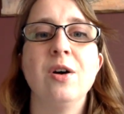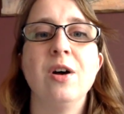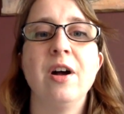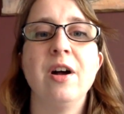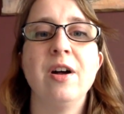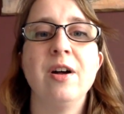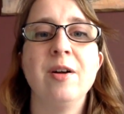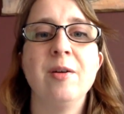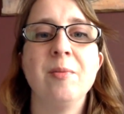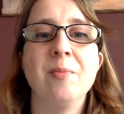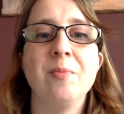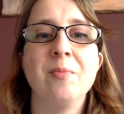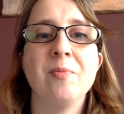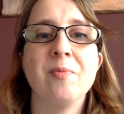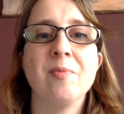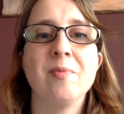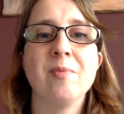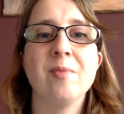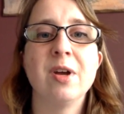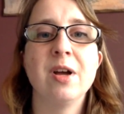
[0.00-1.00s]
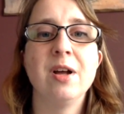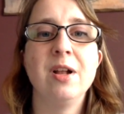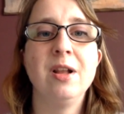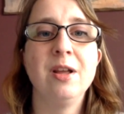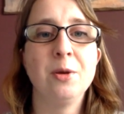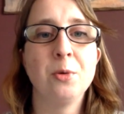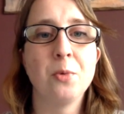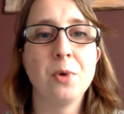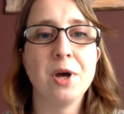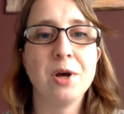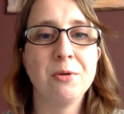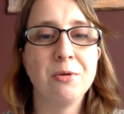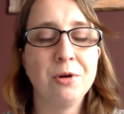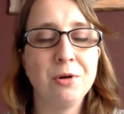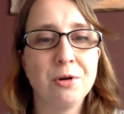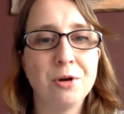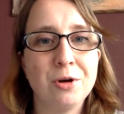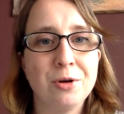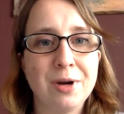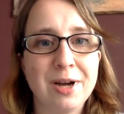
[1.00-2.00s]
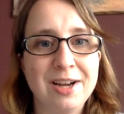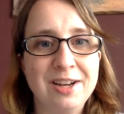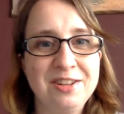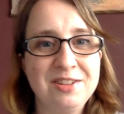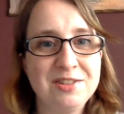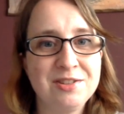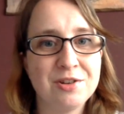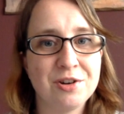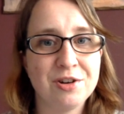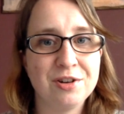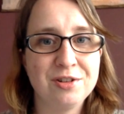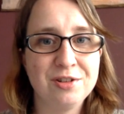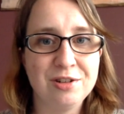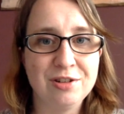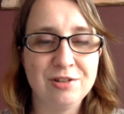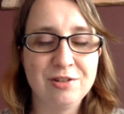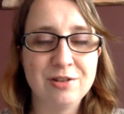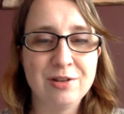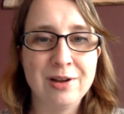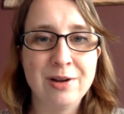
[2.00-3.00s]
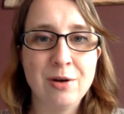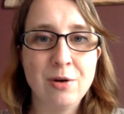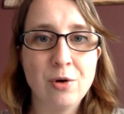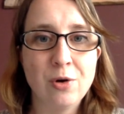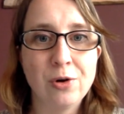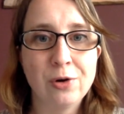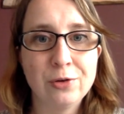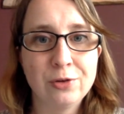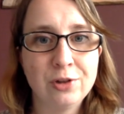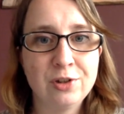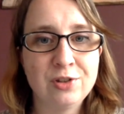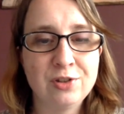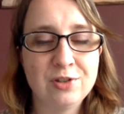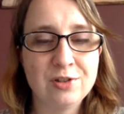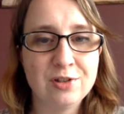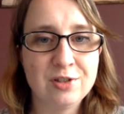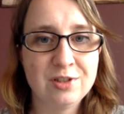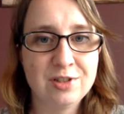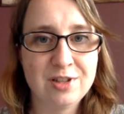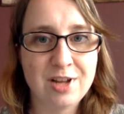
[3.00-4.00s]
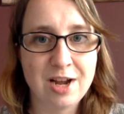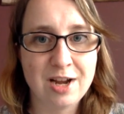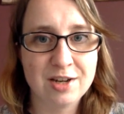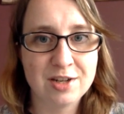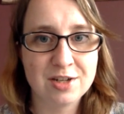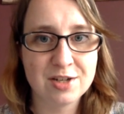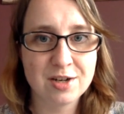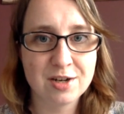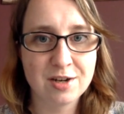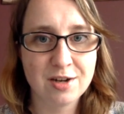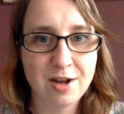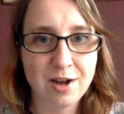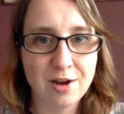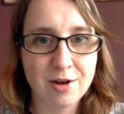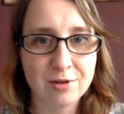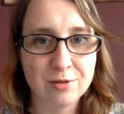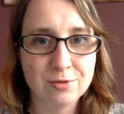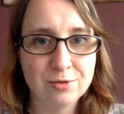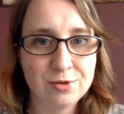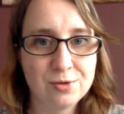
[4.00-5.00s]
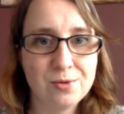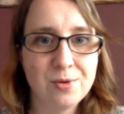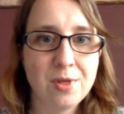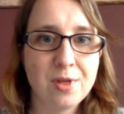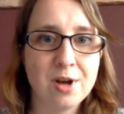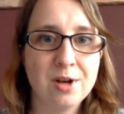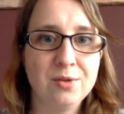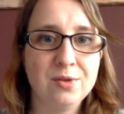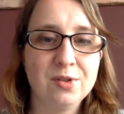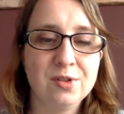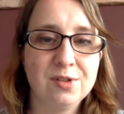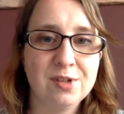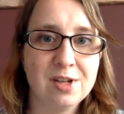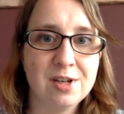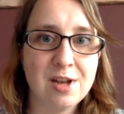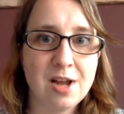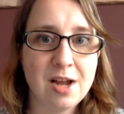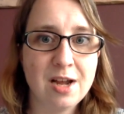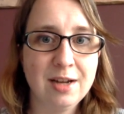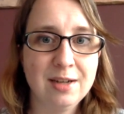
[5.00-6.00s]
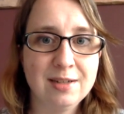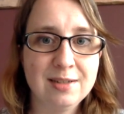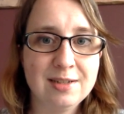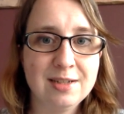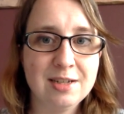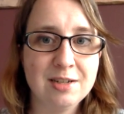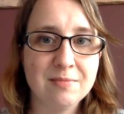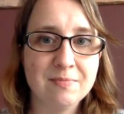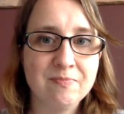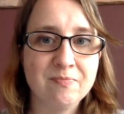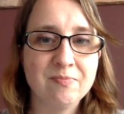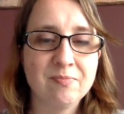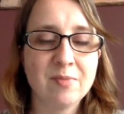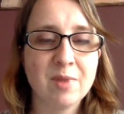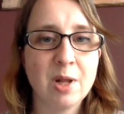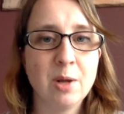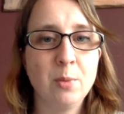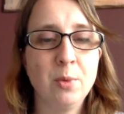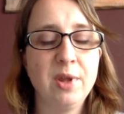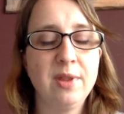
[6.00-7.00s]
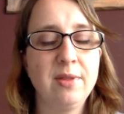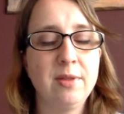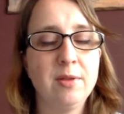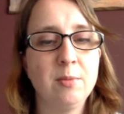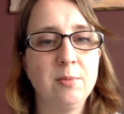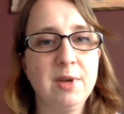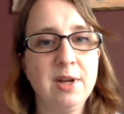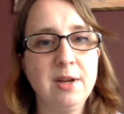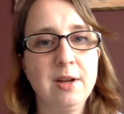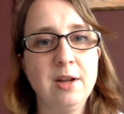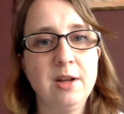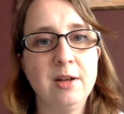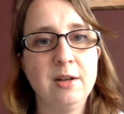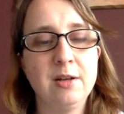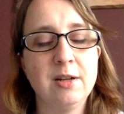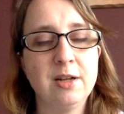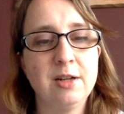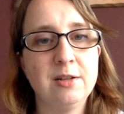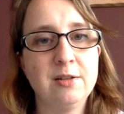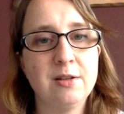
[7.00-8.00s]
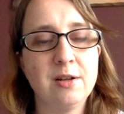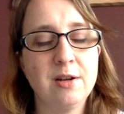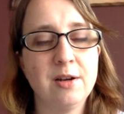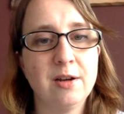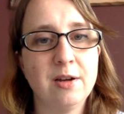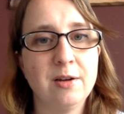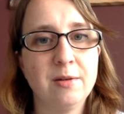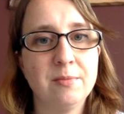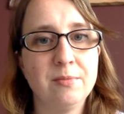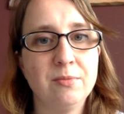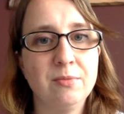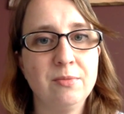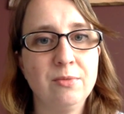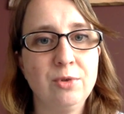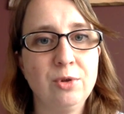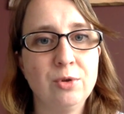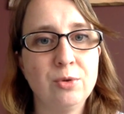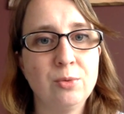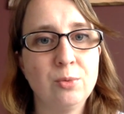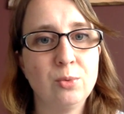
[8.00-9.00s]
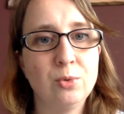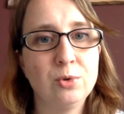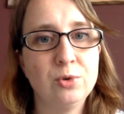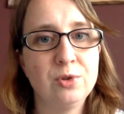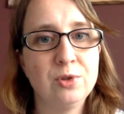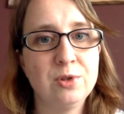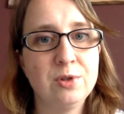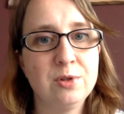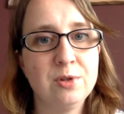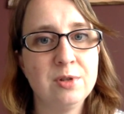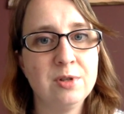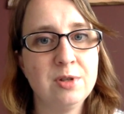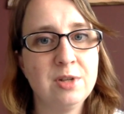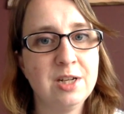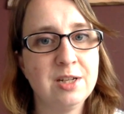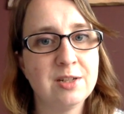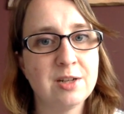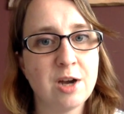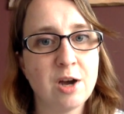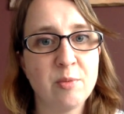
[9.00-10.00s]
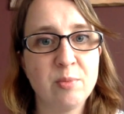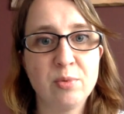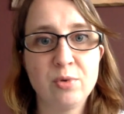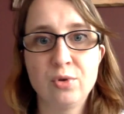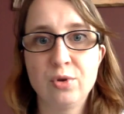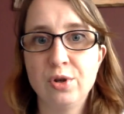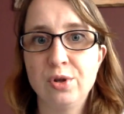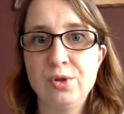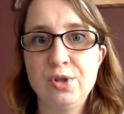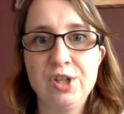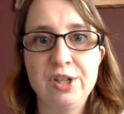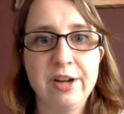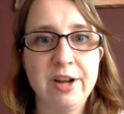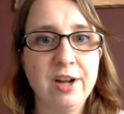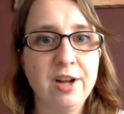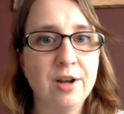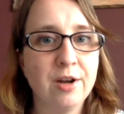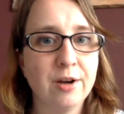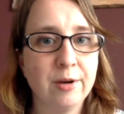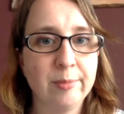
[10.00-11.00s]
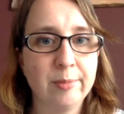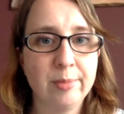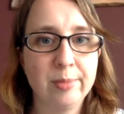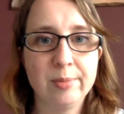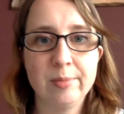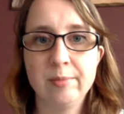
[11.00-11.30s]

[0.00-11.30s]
A little while ago, I started all the stash gal 2018, with the meaning that you would knit up, crochet up,